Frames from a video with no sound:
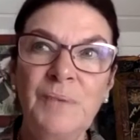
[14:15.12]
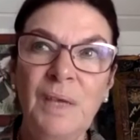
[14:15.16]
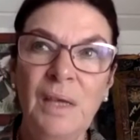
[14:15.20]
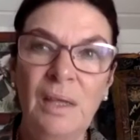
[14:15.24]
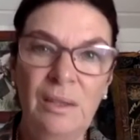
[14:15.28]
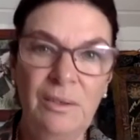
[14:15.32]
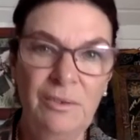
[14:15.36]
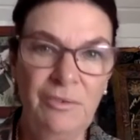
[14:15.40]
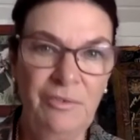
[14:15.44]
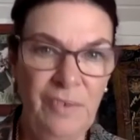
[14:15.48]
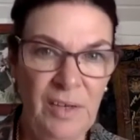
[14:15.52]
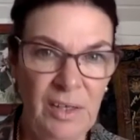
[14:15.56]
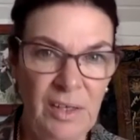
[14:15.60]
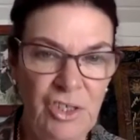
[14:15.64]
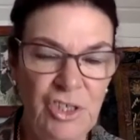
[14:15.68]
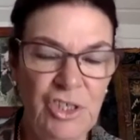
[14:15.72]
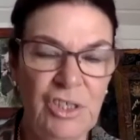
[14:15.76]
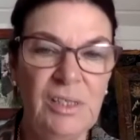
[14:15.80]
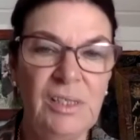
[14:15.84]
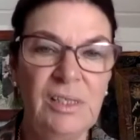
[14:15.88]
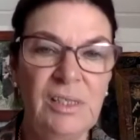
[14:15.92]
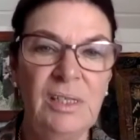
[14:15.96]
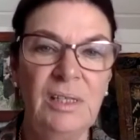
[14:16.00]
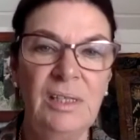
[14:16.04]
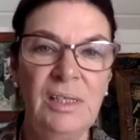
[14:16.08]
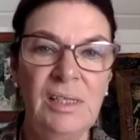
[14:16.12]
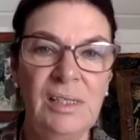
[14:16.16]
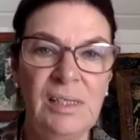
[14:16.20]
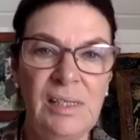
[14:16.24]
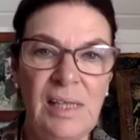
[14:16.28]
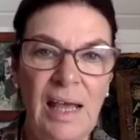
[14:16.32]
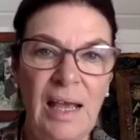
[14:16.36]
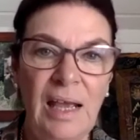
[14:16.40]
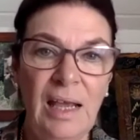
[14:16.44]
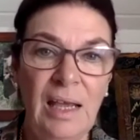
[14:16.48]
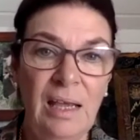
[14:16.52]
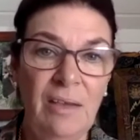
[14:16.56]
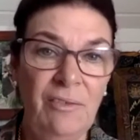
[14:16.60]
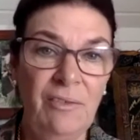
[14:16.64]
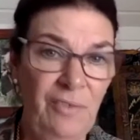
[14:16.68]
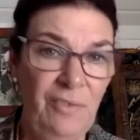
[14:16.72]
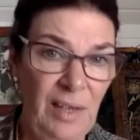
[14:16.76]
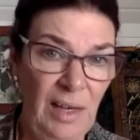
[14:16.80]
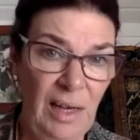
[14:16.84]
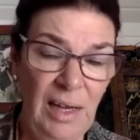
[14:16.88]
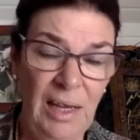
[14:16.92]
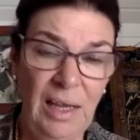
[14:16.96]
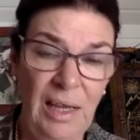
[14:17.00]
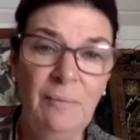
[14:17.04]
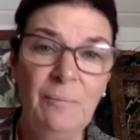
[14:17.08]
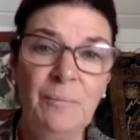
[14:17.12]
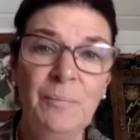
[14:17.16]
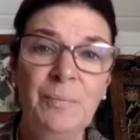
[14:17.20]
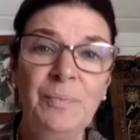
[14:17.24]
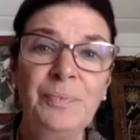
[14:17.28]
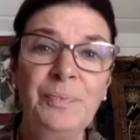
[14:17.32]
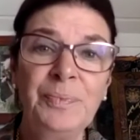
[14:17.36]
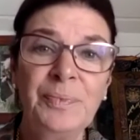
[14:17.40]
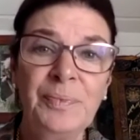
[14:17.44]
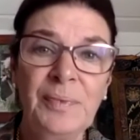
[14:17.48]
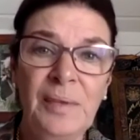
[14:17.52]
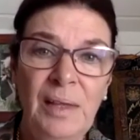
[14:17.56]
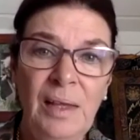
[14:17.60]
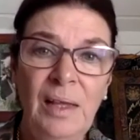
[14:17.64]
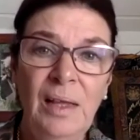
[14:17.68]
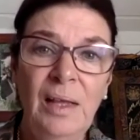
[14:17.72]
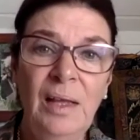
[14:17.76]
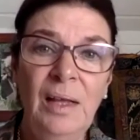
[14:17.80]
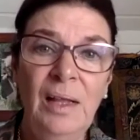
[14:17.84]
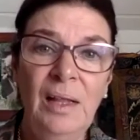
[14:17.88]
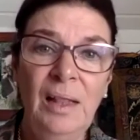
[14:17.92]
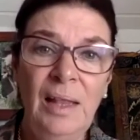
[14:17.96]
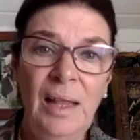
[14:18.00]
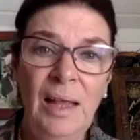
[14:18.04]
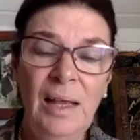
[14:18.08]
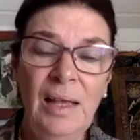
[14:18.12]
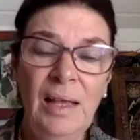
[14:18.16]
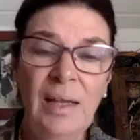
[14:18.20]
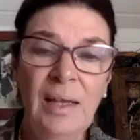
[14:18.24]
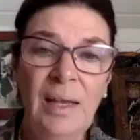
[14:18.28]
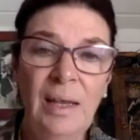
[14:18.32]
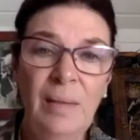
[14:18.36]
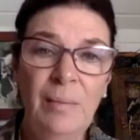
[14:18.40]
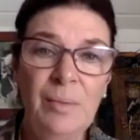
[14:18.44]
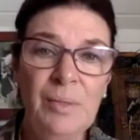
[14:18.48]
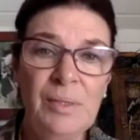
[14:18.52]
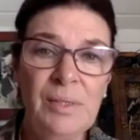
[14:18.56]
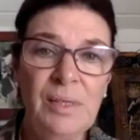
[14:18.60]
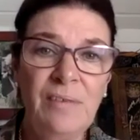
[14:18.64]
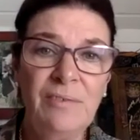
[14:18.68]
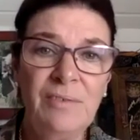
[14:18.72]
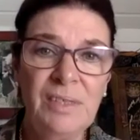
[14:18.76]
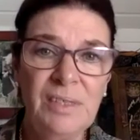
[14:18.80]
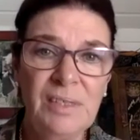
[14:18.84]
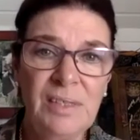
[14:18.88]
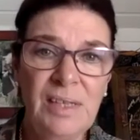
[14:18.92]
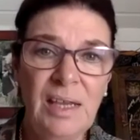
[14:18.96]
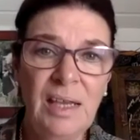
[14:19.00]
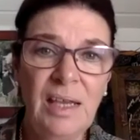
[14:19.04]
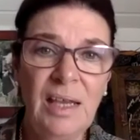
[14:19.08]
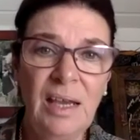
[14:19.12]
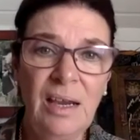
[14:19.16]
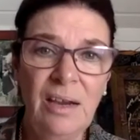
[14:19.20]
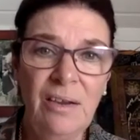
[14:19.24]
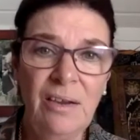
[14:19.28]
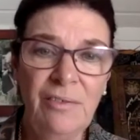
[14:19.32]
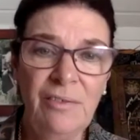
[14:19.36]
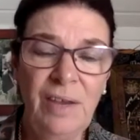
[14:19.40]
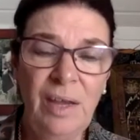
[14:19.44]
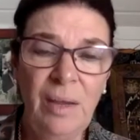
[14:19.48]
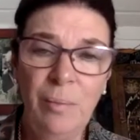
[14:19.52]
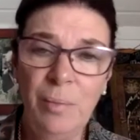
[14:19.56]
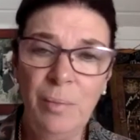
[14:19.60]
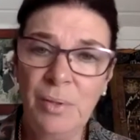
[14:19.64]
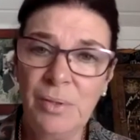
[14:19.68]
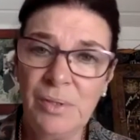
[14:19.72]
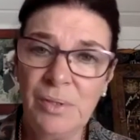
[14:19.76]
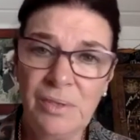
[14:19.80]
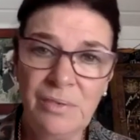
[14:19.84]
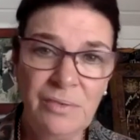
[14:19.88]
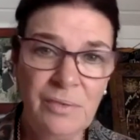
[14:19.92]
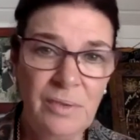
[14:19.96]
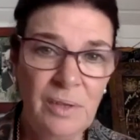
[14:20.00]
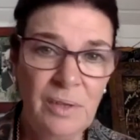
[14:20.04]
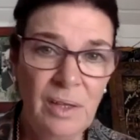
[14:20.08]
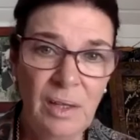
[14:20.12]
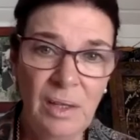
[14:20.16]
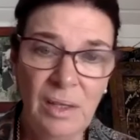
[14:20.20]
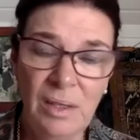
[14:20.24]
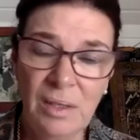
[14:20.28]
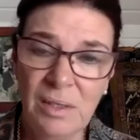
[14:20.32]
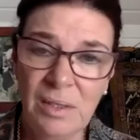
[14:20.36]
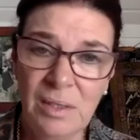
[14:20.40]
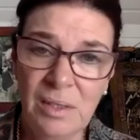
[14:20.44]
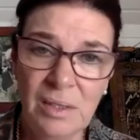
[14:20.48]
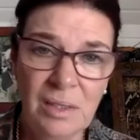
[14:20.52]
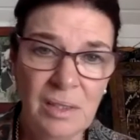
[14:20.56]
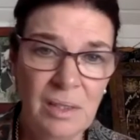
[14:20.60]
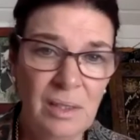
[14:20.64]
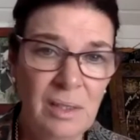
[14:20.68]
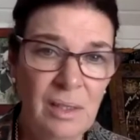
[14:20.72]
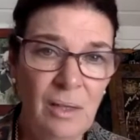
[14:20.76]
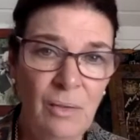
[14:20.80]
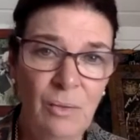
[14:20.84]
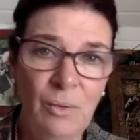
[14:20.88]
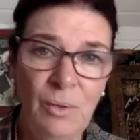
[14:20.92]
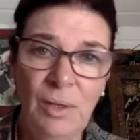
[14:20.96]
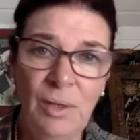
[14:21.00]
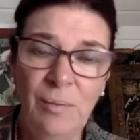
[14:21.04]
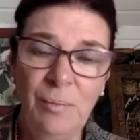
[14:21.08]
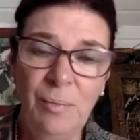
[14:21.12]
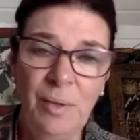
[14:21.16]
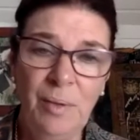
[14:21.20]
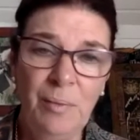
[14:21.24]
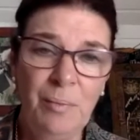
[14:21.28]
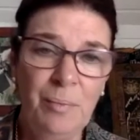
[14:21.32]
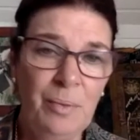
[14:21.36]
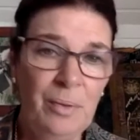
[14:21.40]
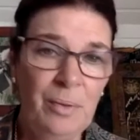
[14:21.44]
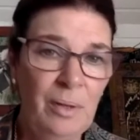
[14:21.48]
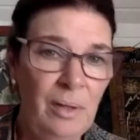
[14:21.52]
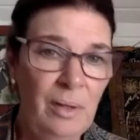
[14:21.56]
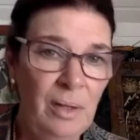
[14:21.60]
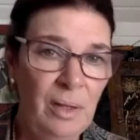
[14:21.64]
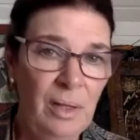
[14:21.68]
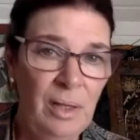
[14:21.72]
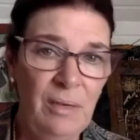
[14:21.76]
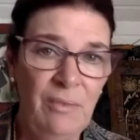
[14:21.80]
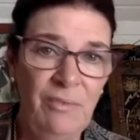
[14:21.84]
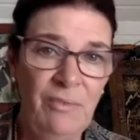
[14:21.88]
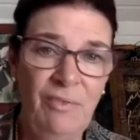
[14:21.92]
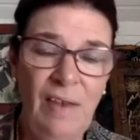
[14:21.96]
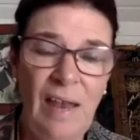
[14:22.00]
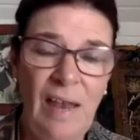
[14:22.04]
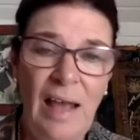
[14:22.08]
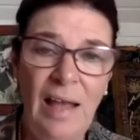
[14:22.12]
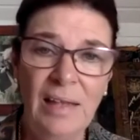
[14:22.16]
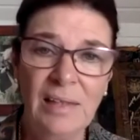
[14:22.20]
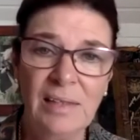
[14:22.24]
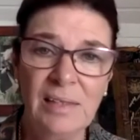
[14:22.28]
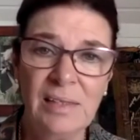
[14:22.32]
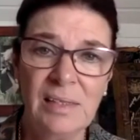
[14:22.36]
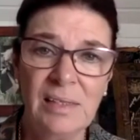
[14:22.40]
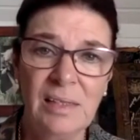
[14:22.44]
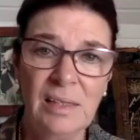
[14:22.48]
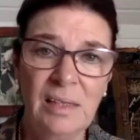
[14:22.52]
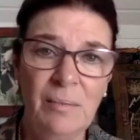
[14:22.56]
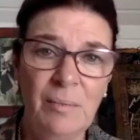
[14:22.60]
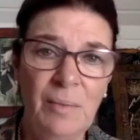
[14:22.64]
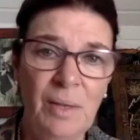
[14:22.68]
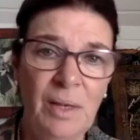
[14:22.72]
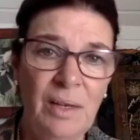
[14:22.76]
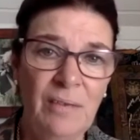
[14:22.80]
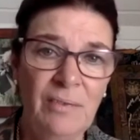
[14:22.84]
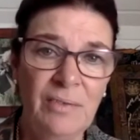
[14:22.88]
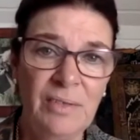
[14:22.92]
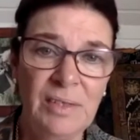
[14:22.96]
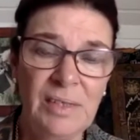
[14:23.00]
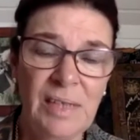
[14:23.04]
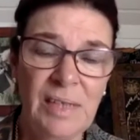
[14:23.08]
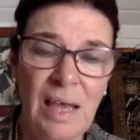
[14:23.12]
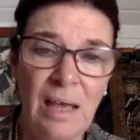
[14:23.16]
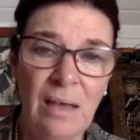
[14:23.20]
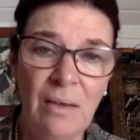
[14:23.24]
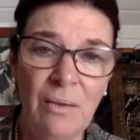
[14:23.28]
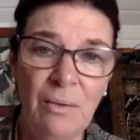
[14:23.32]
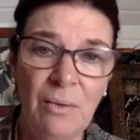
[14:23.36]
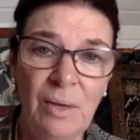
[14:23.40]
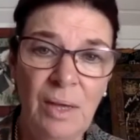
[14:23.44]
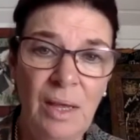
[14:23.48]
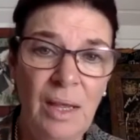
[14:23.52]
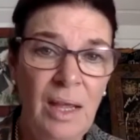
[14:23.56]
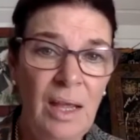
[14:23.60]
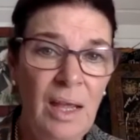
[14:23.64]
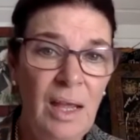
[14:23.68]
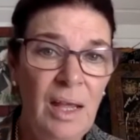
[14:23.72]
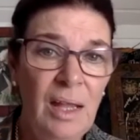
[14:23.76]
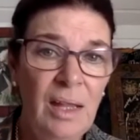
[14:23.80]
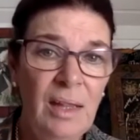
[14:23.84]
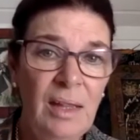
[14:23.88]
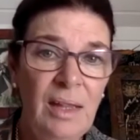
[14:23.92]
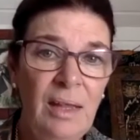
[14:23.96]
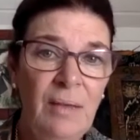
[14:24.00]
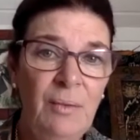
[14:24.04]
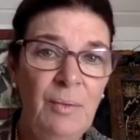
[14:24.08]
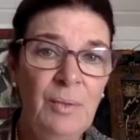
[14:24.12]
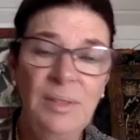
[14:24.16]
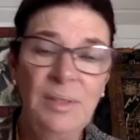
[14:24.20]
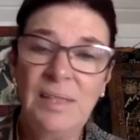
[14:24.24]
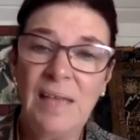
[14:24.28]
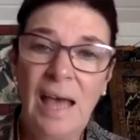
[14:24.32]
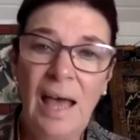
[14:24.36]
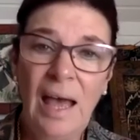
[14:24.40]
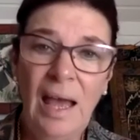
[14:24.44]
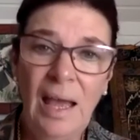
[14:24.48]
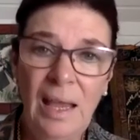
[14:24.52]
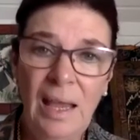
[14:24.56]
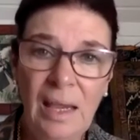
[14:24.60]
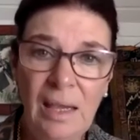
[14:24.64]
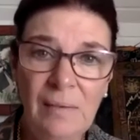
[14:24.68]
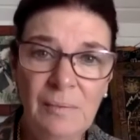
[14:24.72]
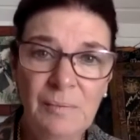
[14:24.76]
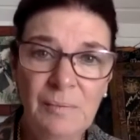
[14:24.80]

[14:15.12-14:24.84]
functions in the psyche feeling. Like neighbors have to take care of neighbors. If not, lonely people in flats in the middle of a town, they will die.